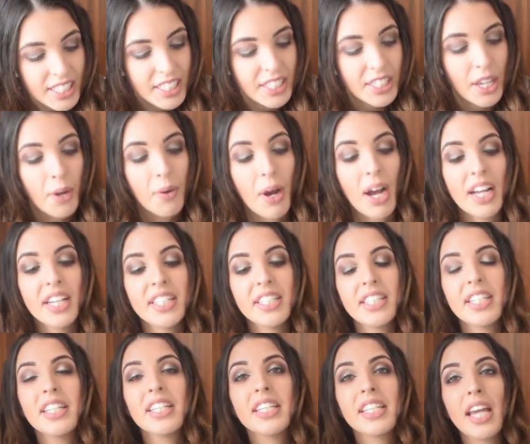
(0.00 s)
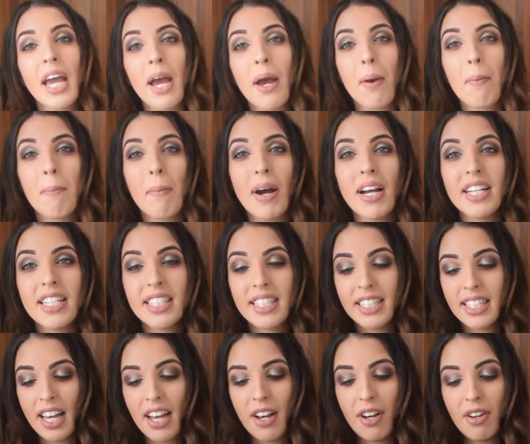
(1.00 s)
So I did get
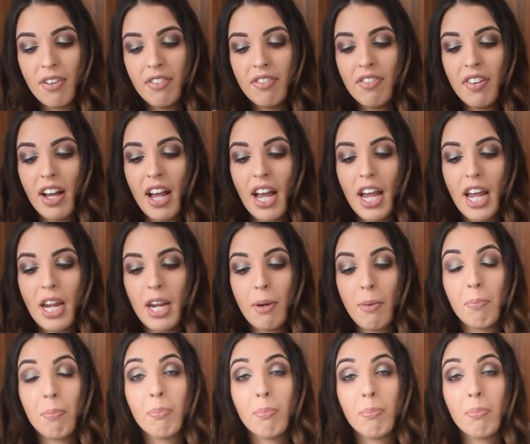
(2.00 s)
myself a